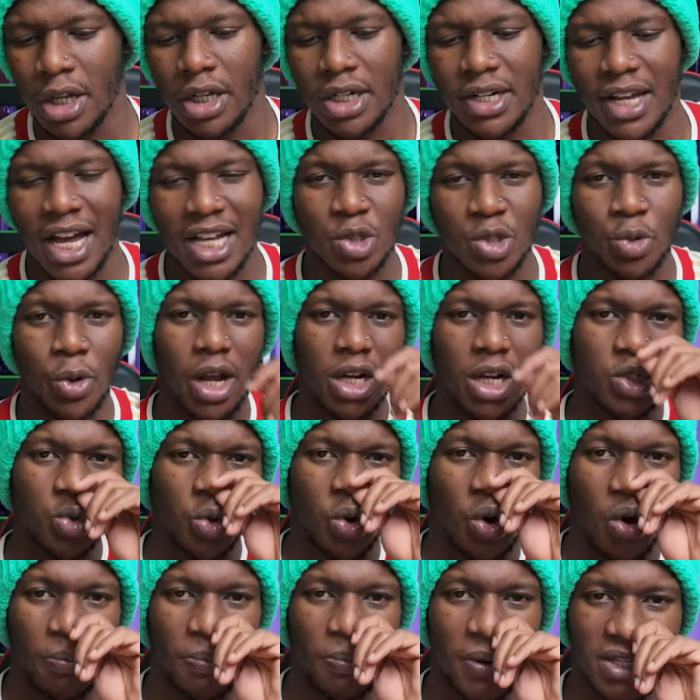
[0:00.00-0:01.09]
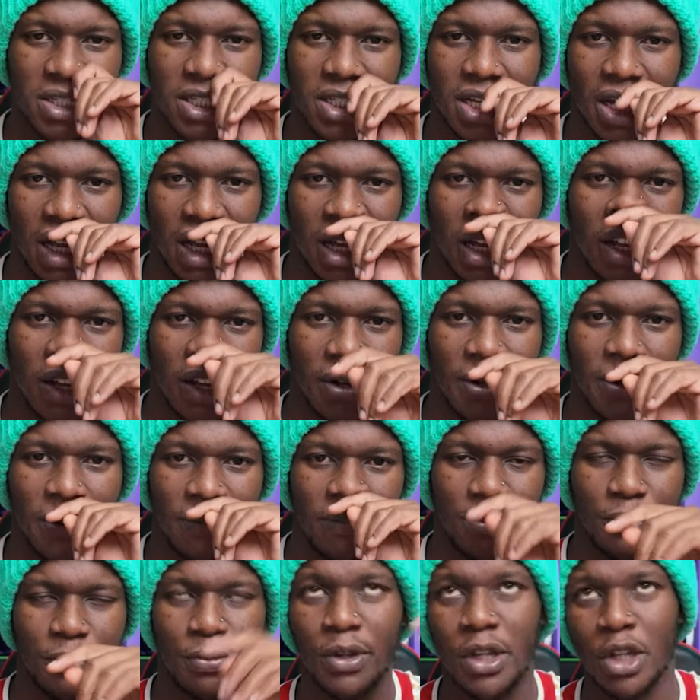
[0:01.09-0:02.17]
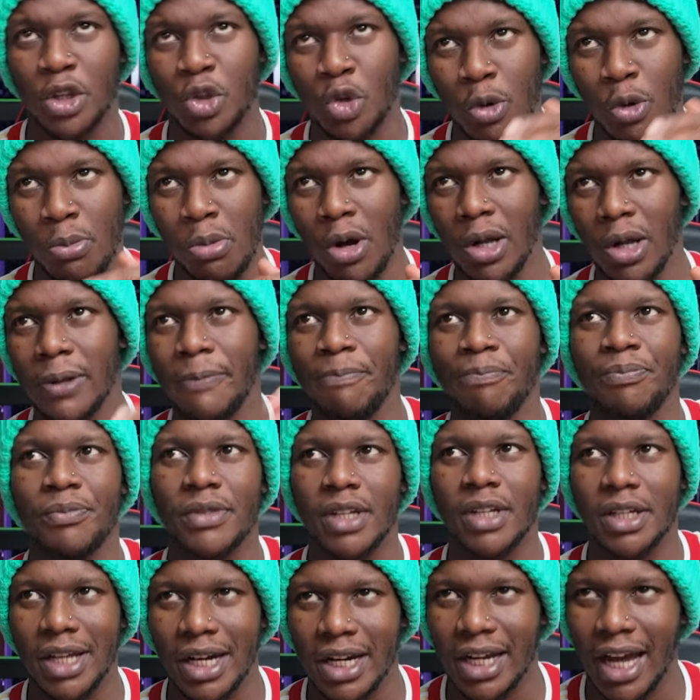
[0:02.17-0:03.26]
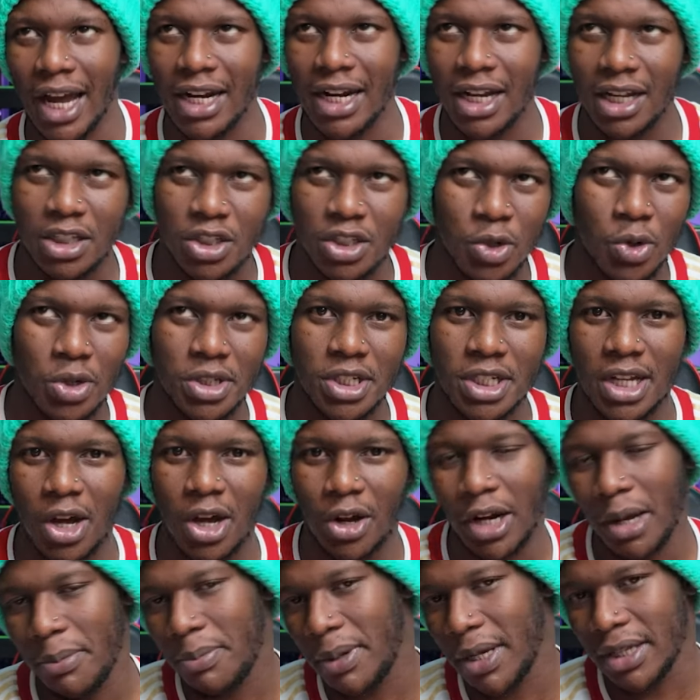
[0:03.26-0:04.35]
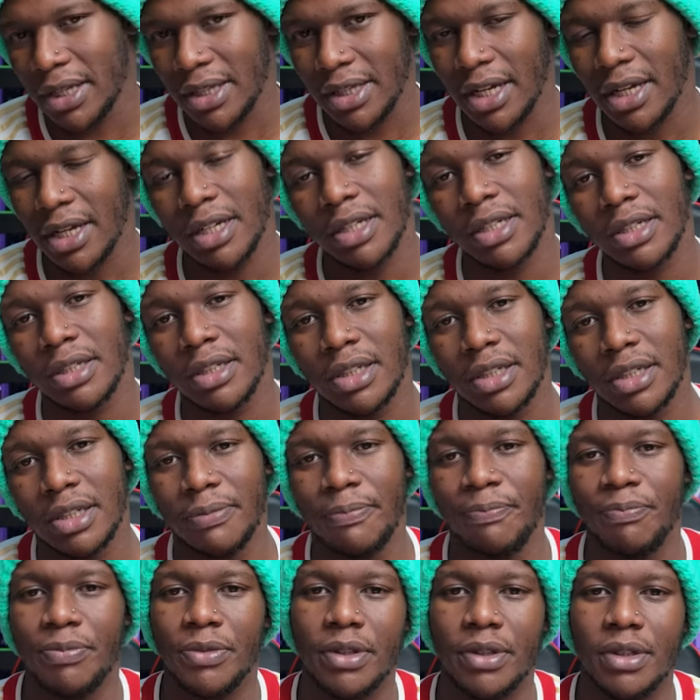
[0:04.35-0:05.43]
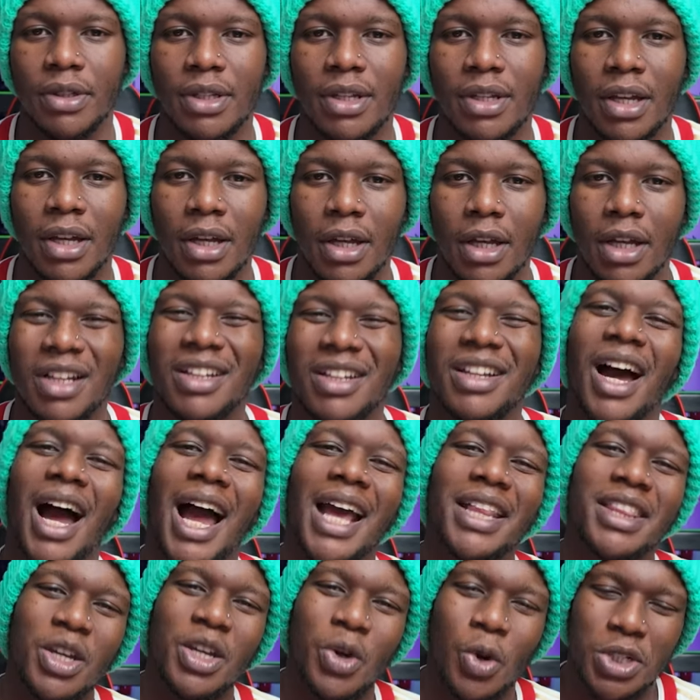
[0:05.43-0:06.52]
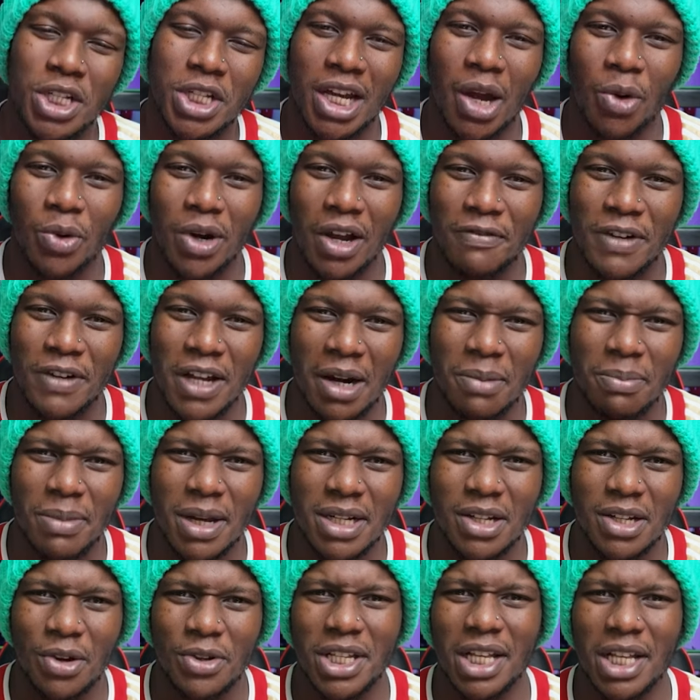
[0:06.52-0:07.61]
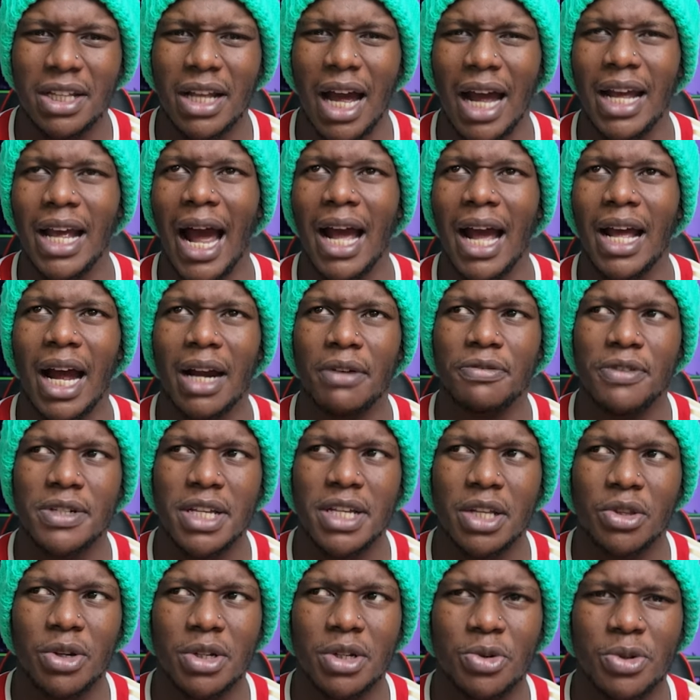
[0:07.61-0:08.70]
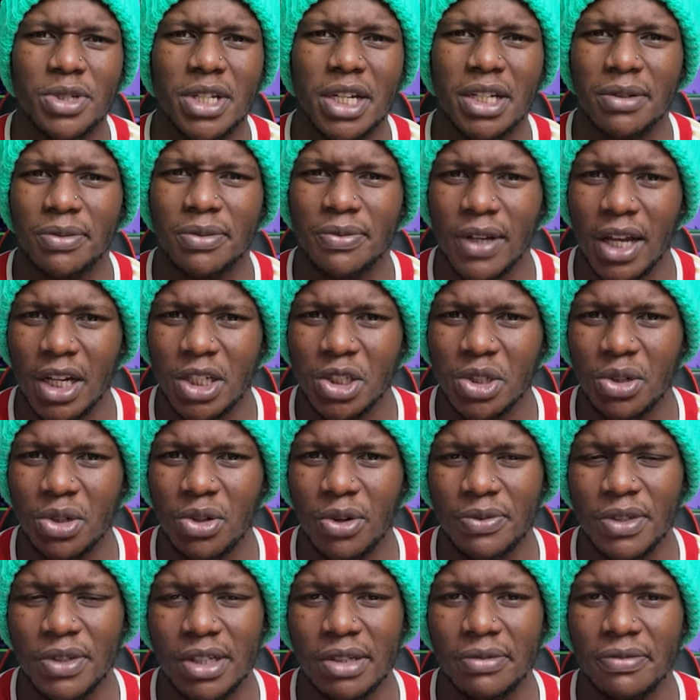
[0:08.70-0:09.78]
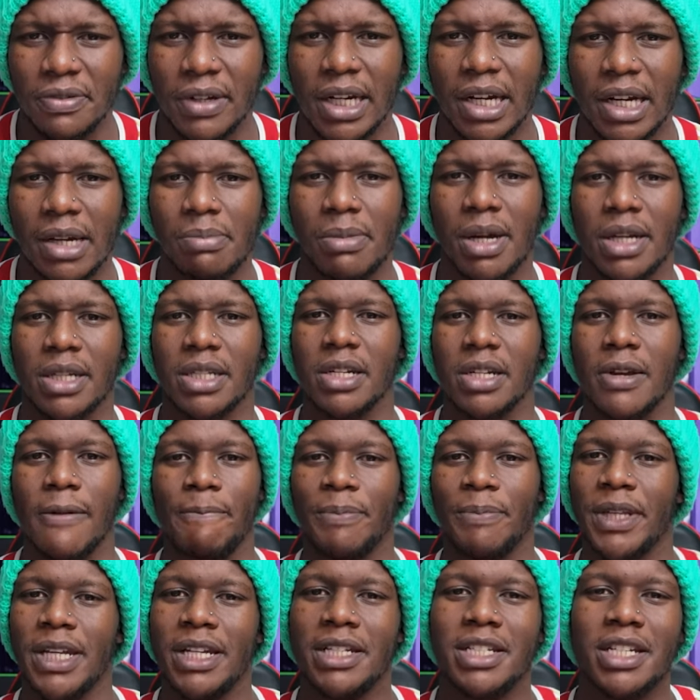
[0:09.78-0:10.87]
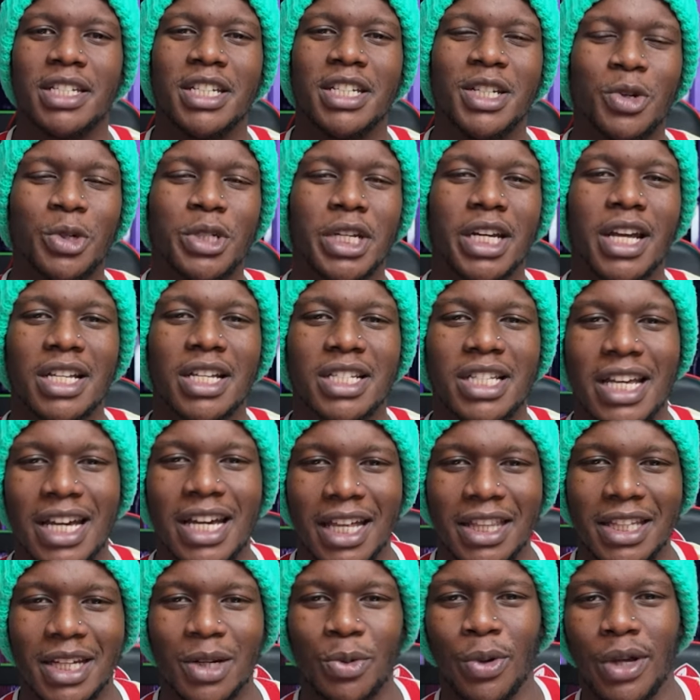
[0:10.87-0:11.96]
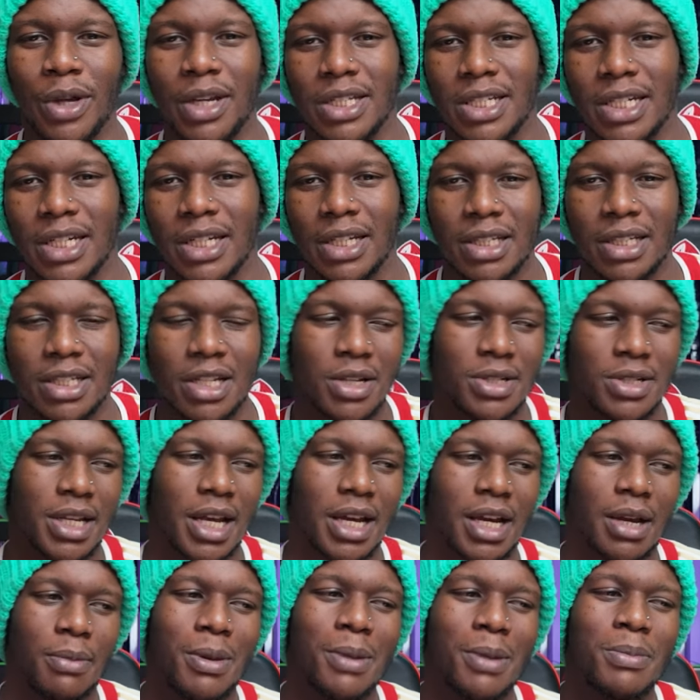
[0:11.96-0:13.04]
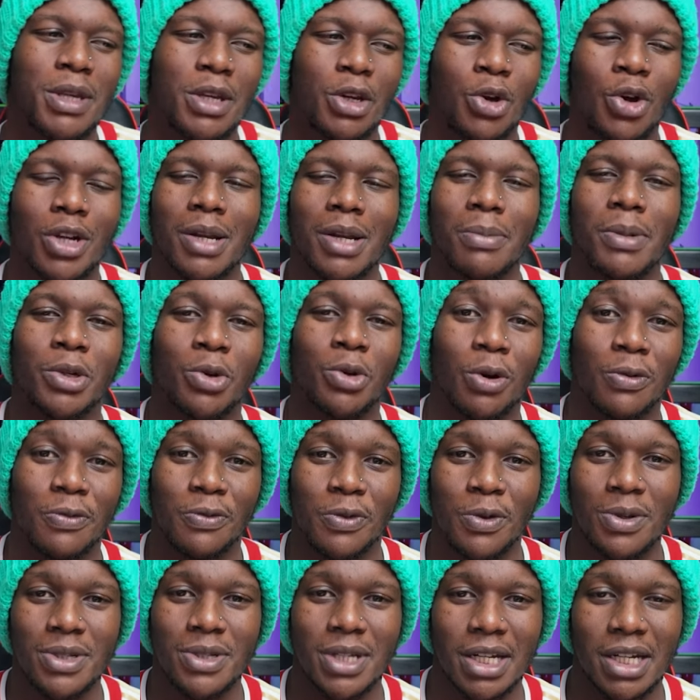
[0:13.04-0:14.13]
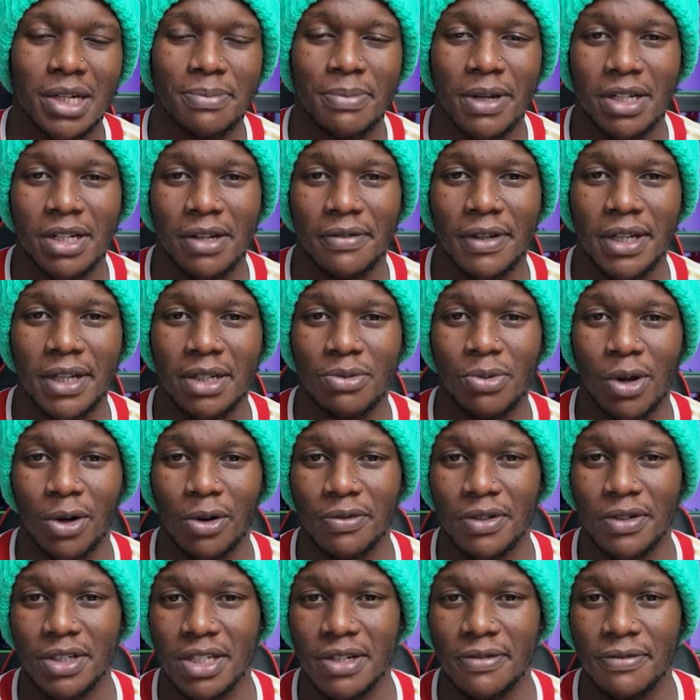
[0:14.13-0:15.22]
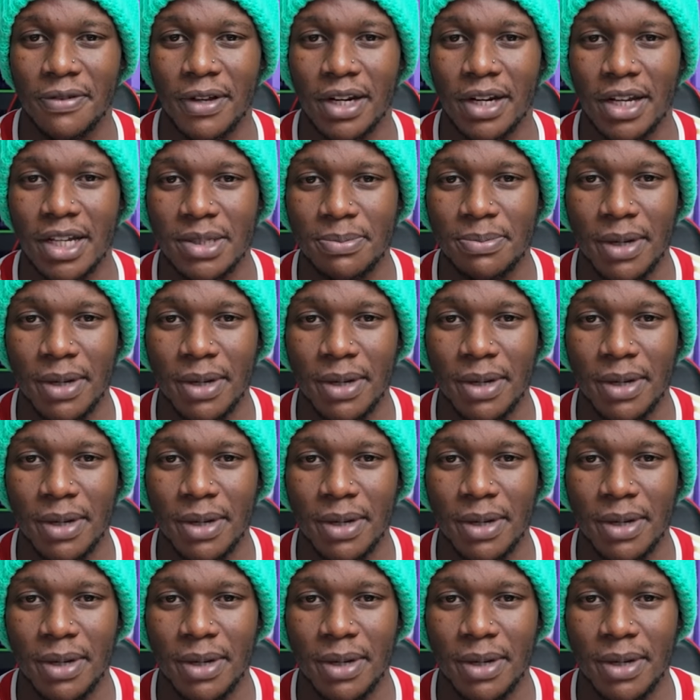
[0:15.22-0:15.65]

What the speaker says: Does well to go past for the through ball, then kind of slows it down a bit. Then I think Ortega would have done better, because I at first thought it was a deflection off the defender, but it just hit Ortega's leg and then went in. So I was like, maybe he got a bit confused that it might have hit one of these defenders.